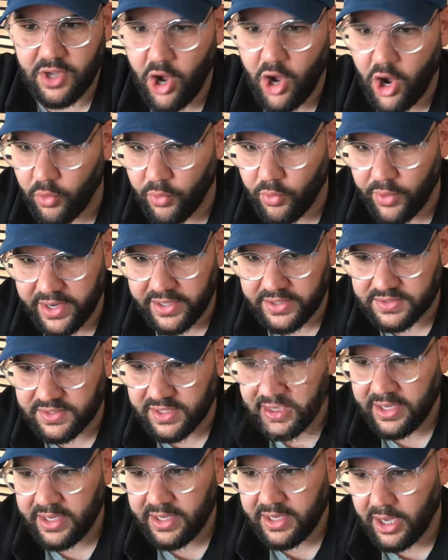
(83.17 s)
always
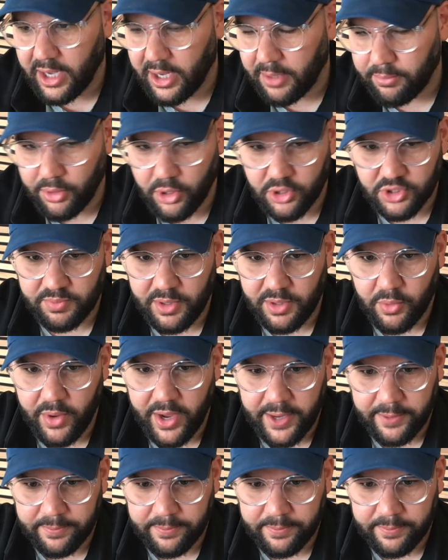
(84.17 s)
blows me away.